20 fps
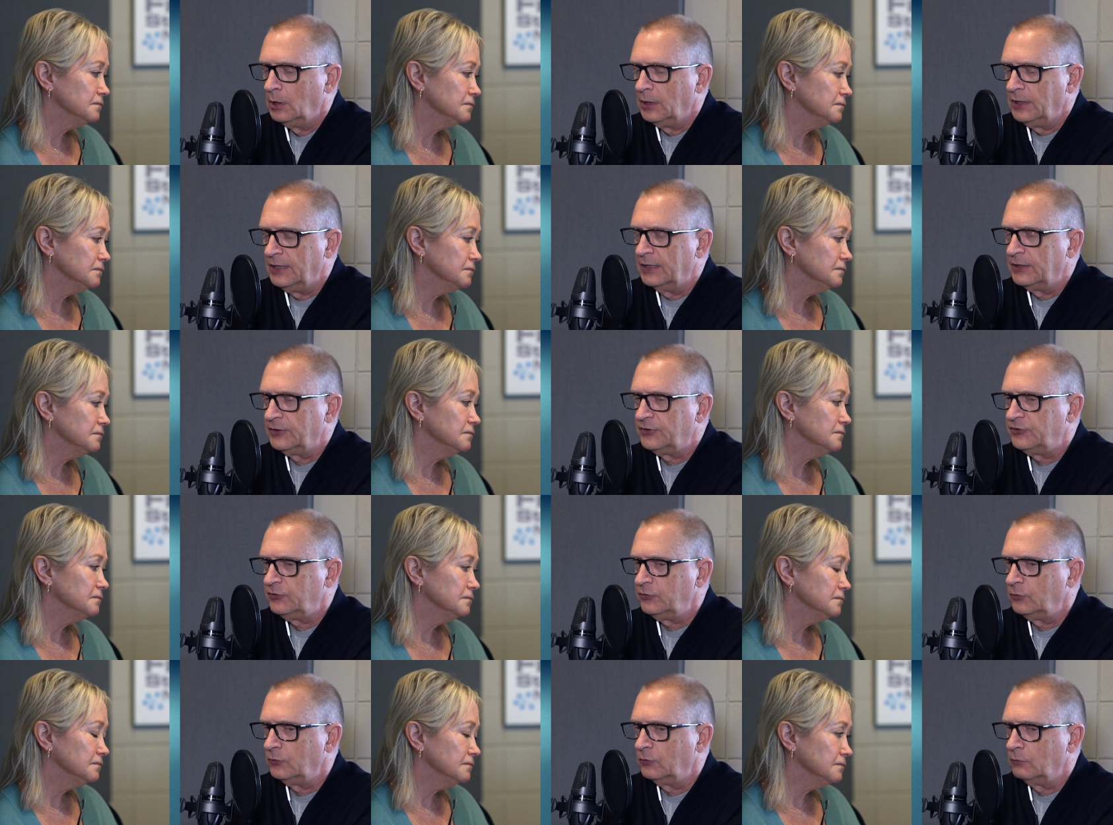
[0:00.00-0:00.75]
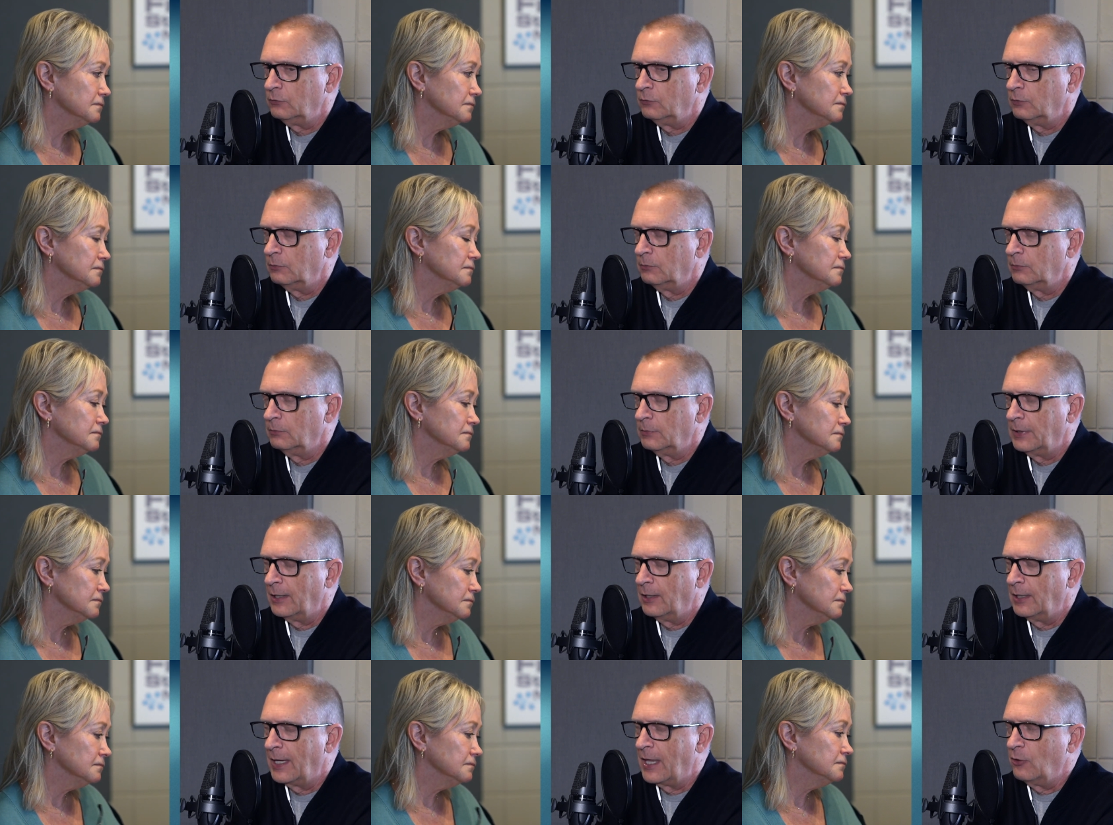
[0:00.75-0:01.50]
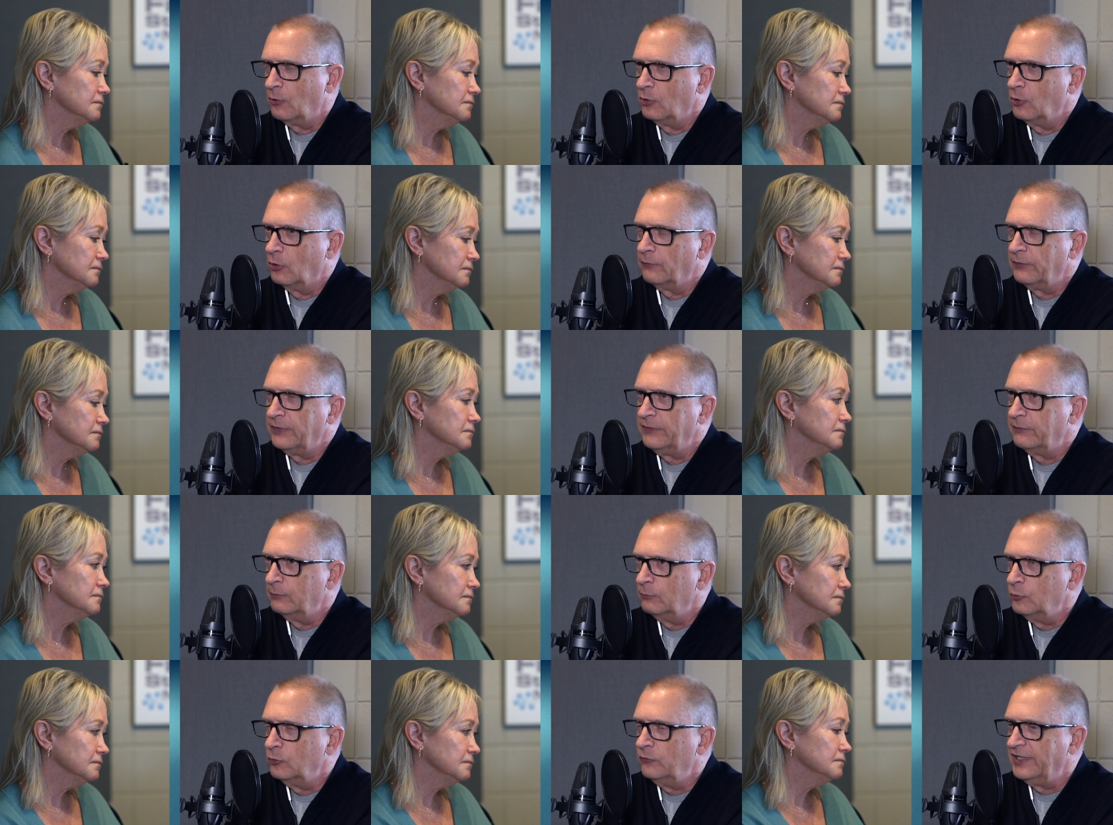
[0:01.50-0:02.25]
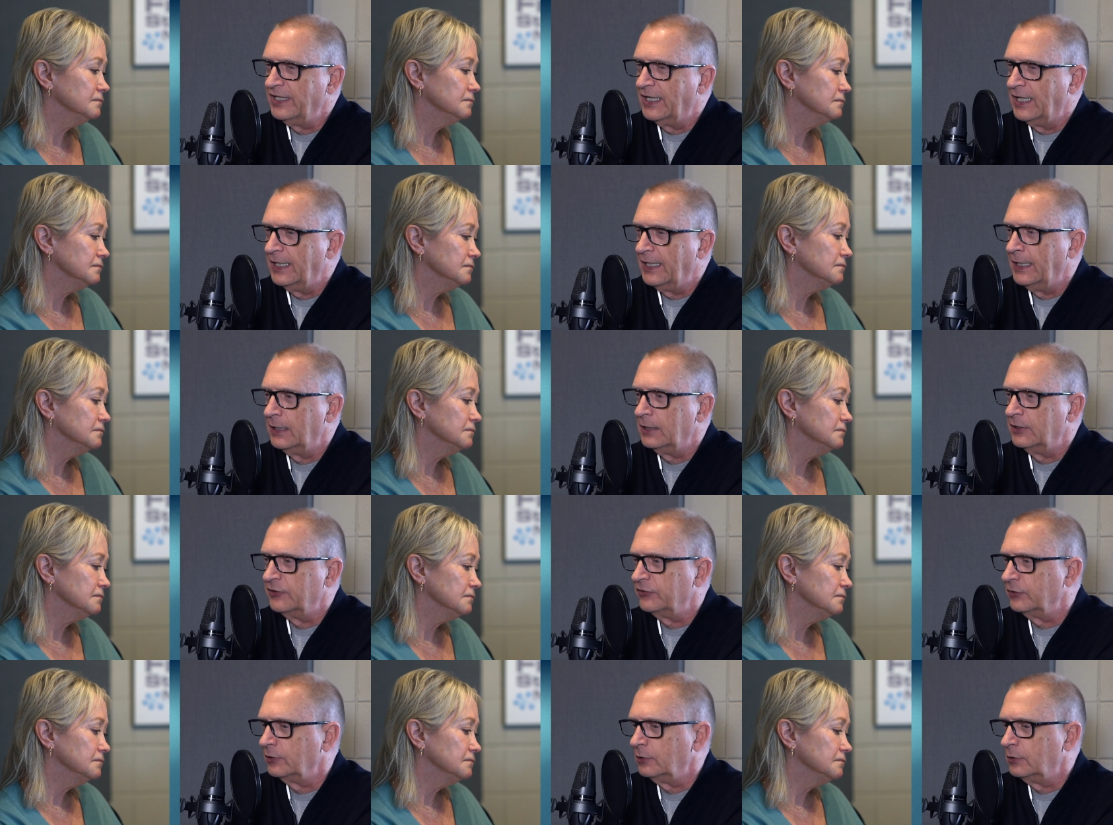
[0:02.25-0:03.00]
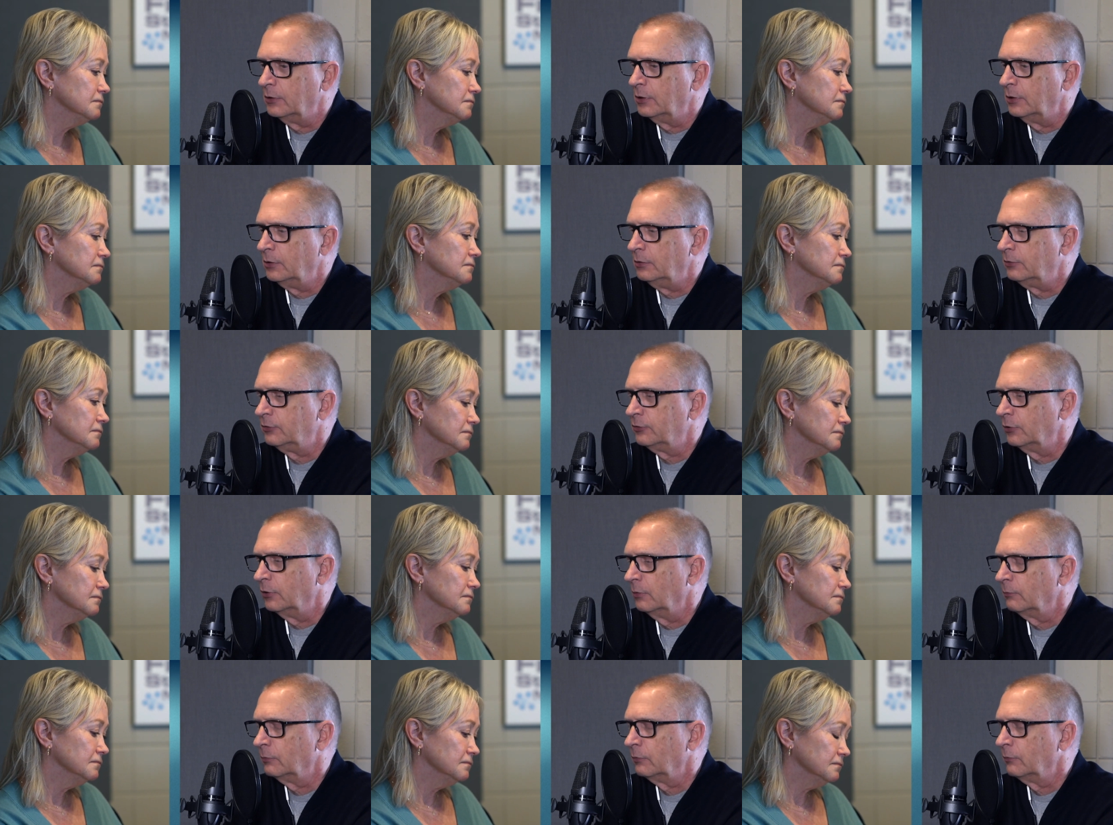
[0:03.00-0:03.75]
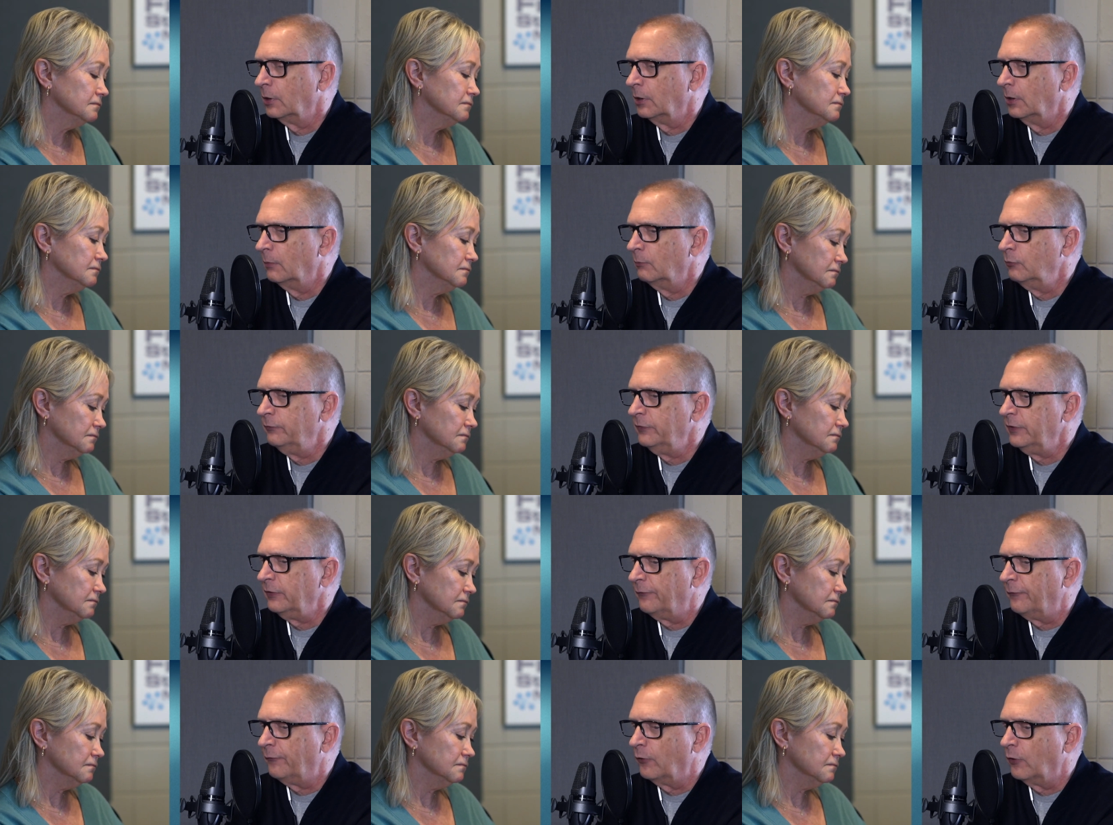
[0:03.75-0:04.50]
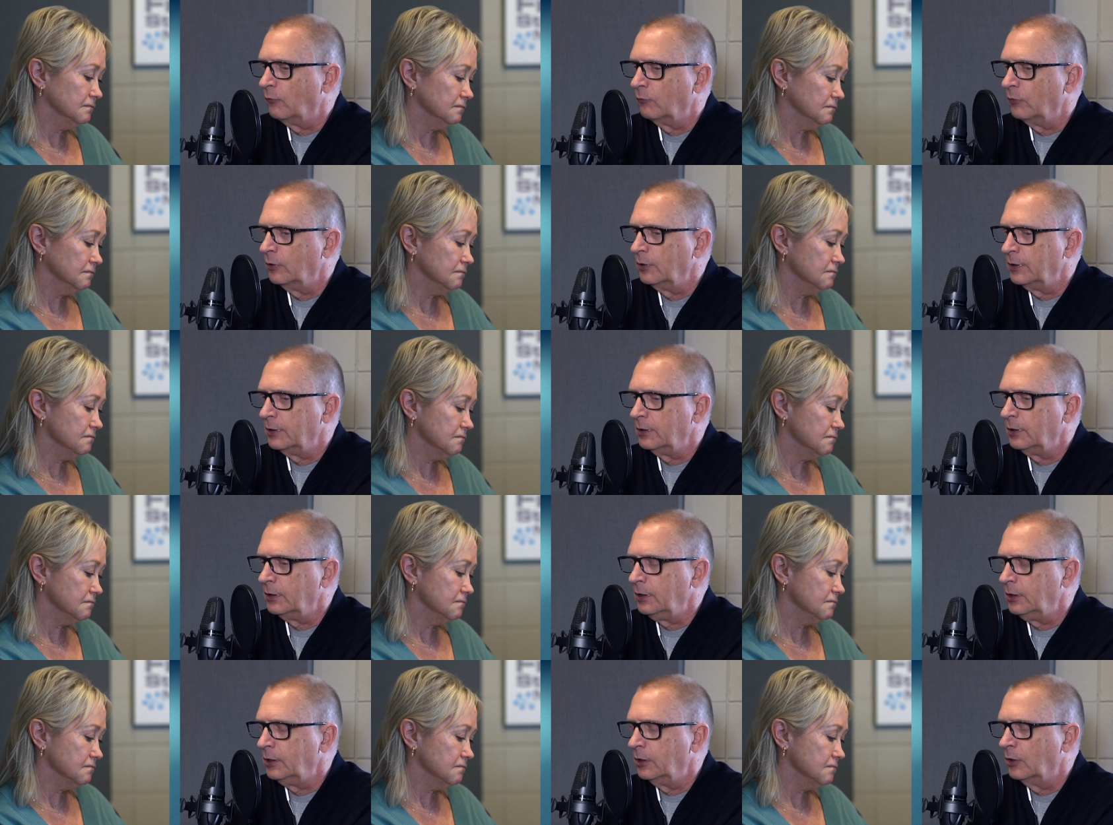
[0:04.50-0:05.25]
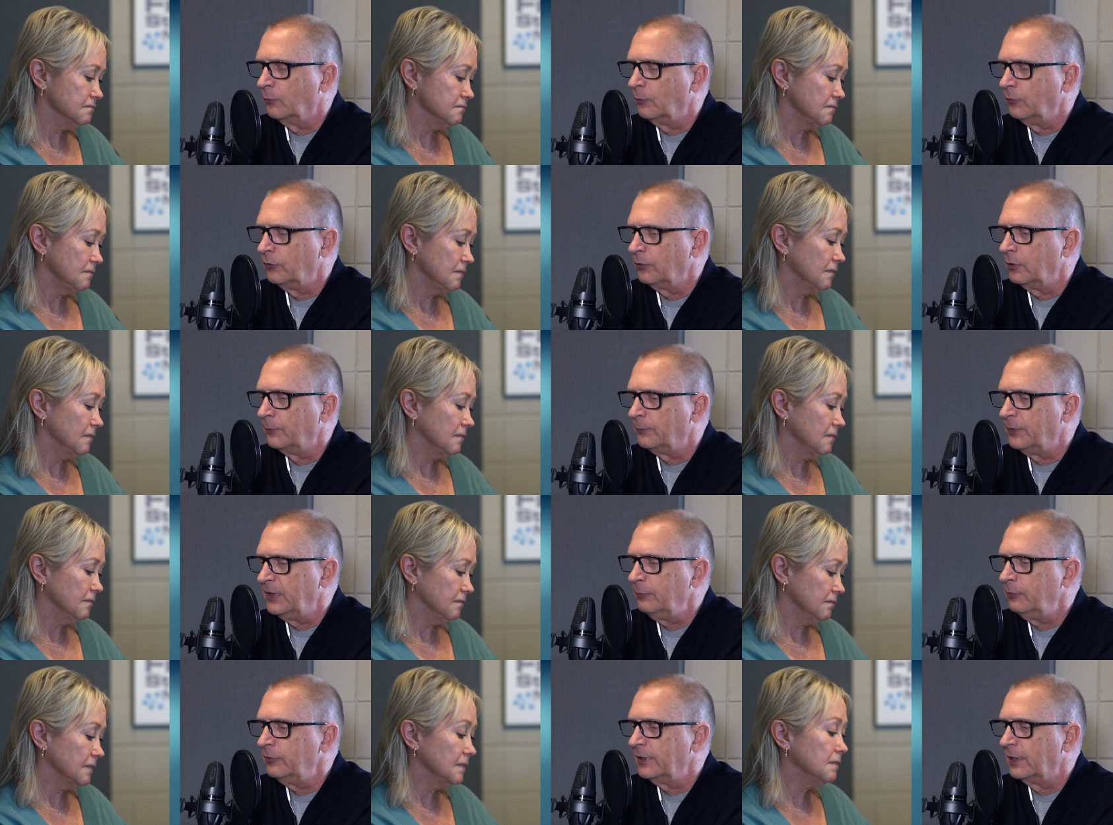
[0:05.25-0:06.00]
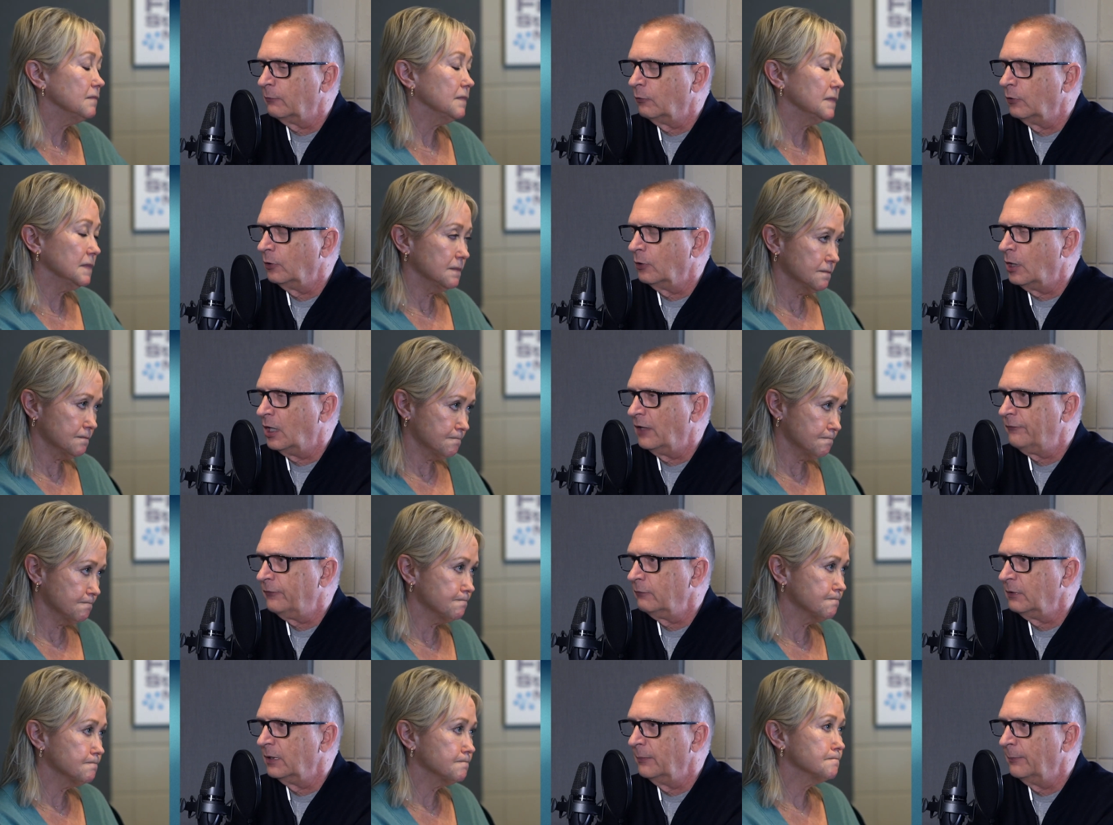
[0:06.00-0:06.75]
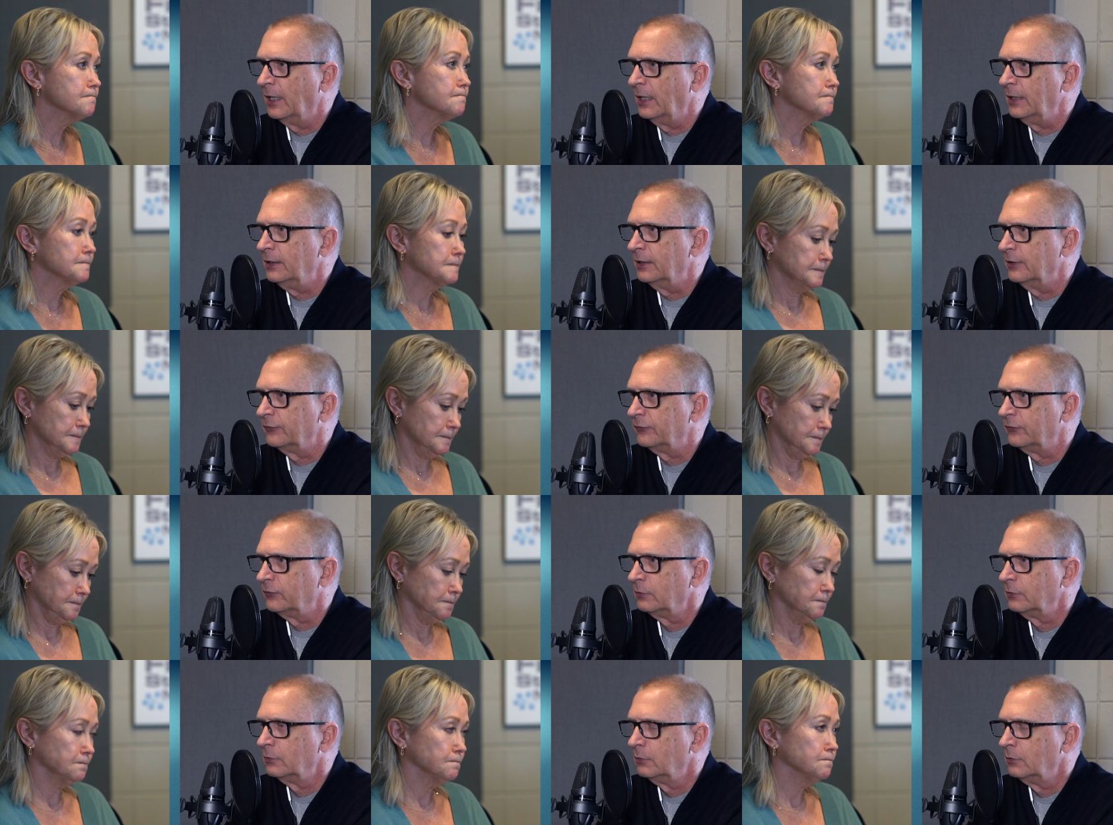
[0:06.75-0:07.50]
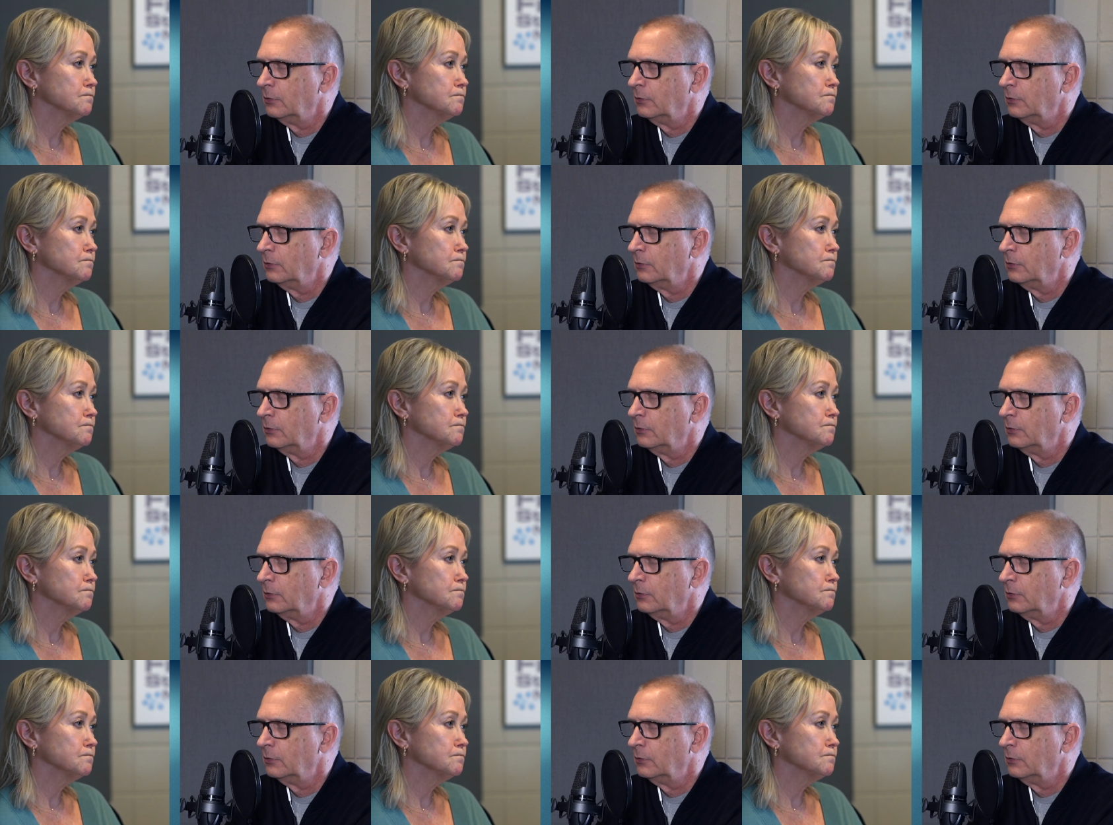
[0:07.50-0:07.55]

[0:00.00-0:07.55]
Speaker 1: get to, I, I, don't know if even moving ahead is a good term, uh, moving forward, you know, there are people that will often remind us